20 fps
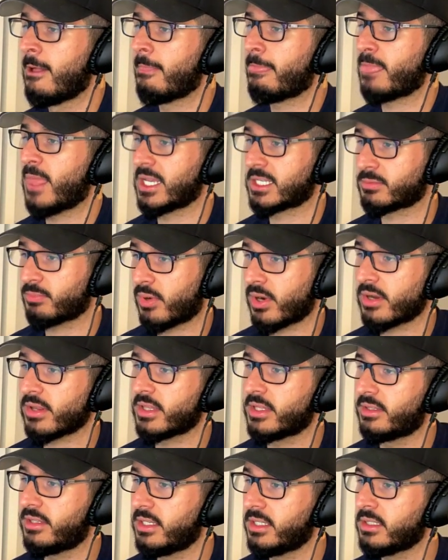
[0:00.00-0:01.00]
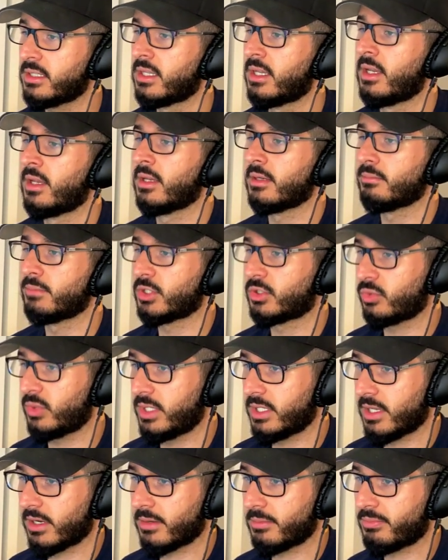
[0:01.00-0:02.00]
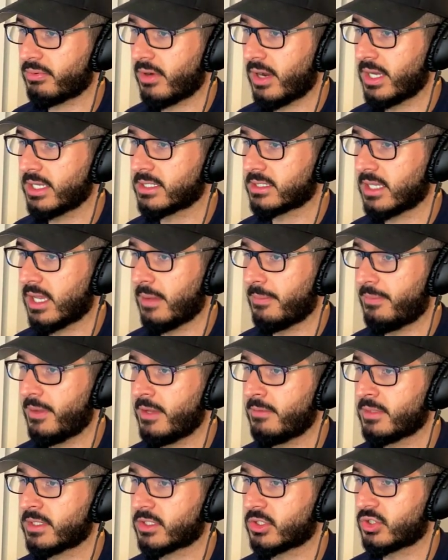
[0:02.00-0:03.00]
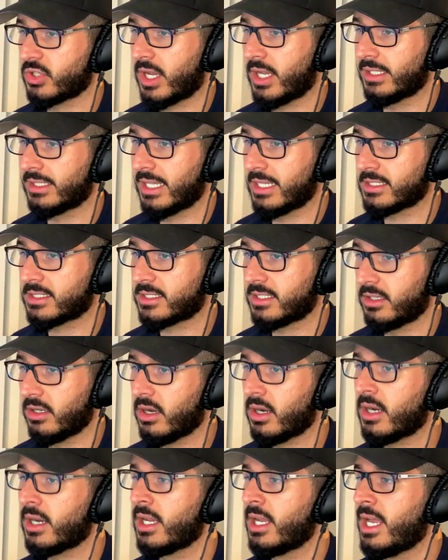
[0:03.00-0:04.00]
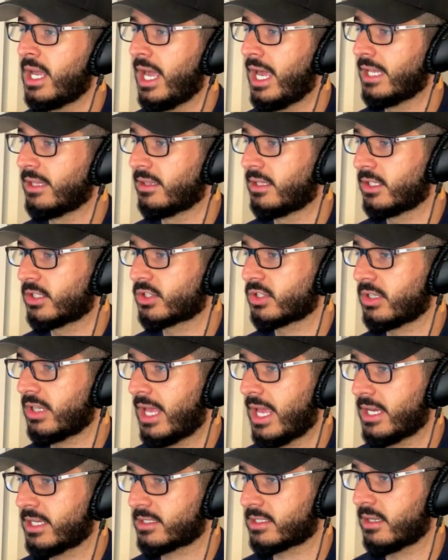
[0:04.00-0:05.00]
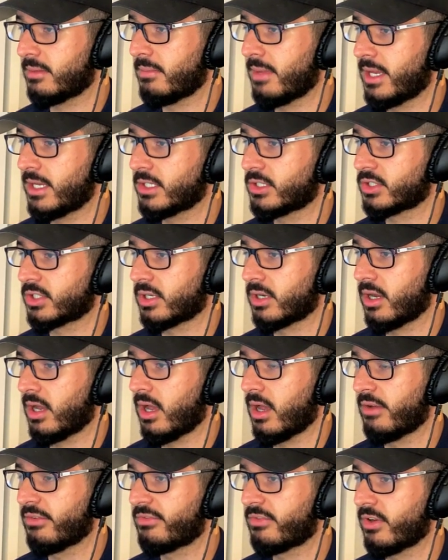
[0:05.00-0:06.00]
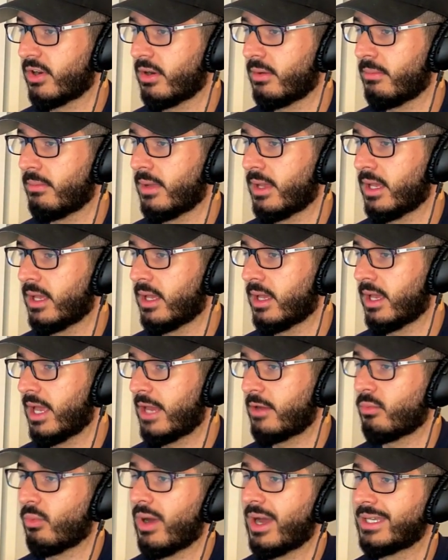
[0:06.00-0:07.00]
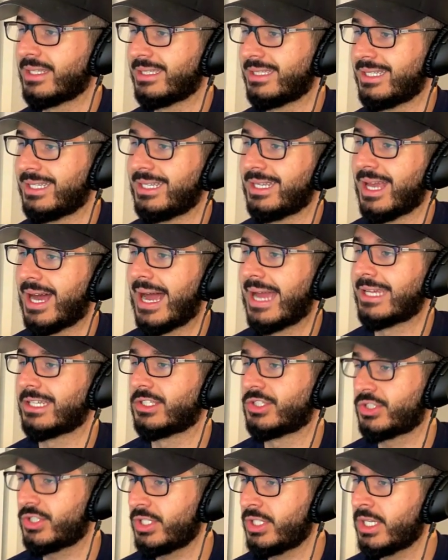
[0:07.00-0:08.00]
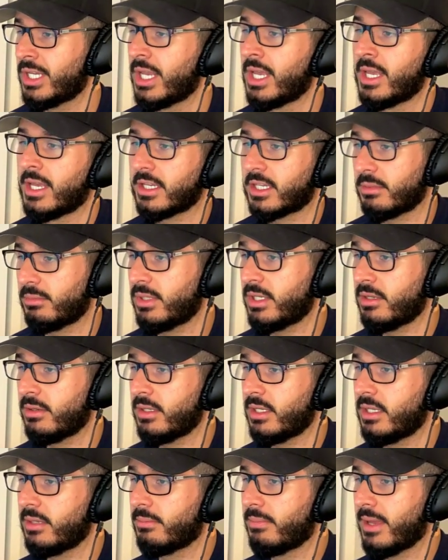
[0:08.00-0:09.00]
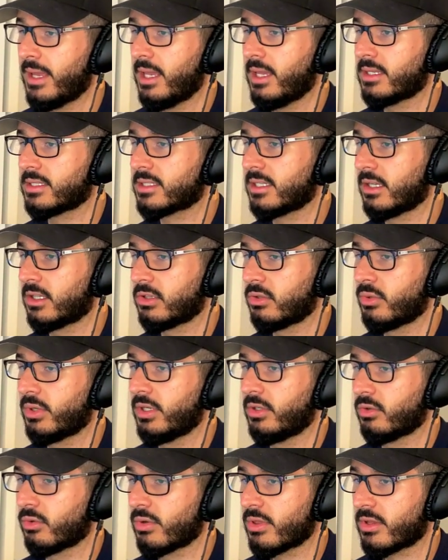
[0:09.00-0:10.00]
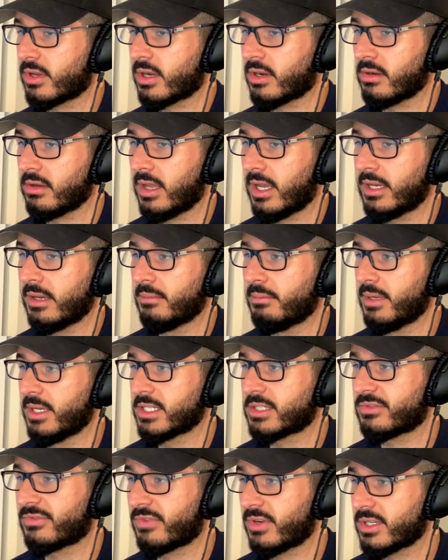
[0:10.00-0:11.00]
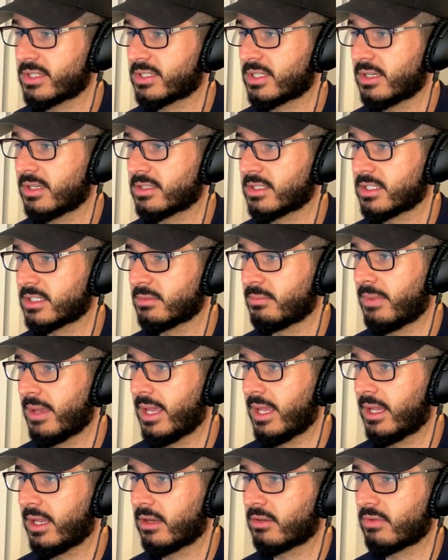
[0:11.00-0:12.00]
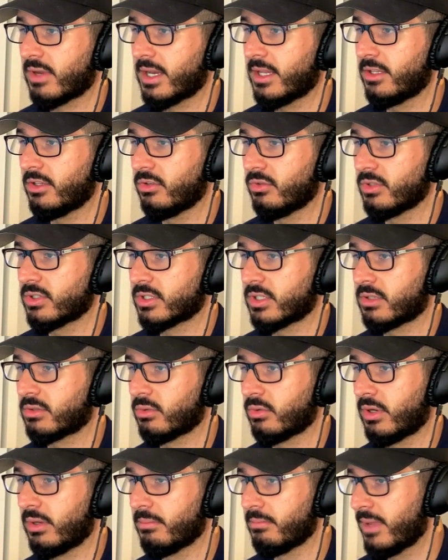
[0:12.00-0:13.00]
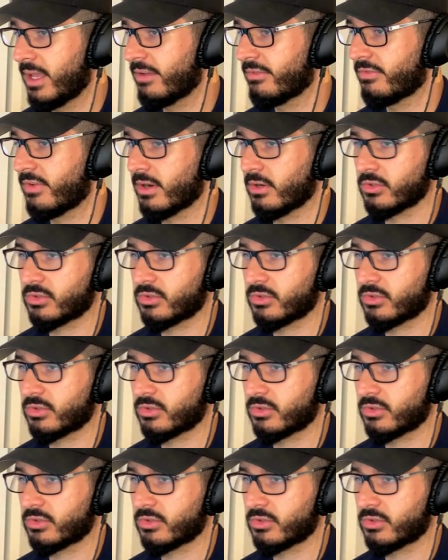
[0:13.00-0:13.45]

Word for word: As part of the deal between enterprise uh, payments giant NCR and digital asset manager uh, firm uh, NYDIG, community banks, including North Carolina-based First Citizens Bank and credit unions, including Bayfeder.